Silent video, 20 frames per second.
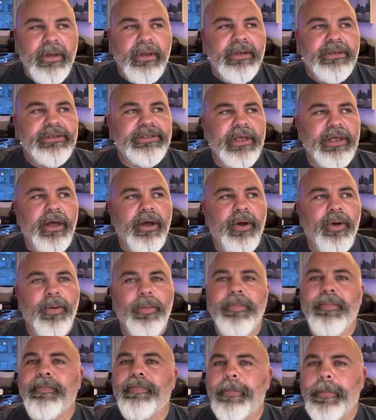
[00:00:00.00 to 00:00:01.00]

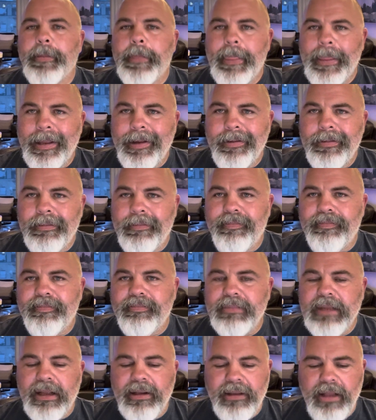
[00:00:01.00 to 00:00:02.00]
So
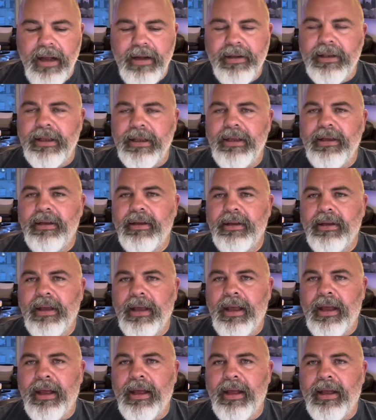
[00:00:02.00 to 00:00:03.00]
luckily,
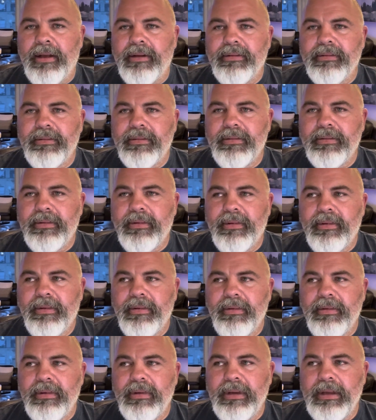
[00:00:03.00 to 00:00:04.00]
I'm
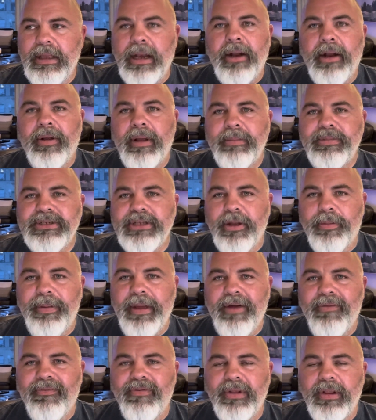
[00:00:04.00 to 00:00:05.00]
still
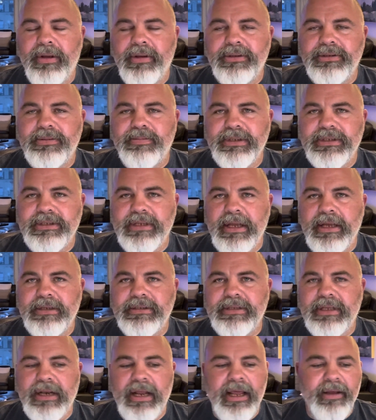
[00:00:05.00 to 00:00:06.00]
paying for those mistakes
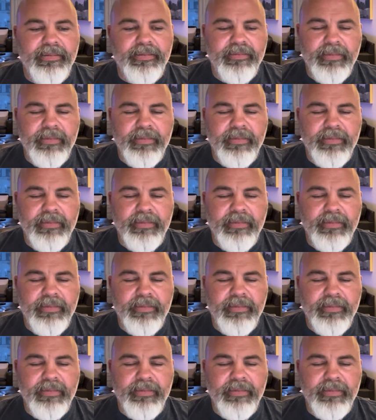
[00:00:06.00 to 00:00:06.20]
today,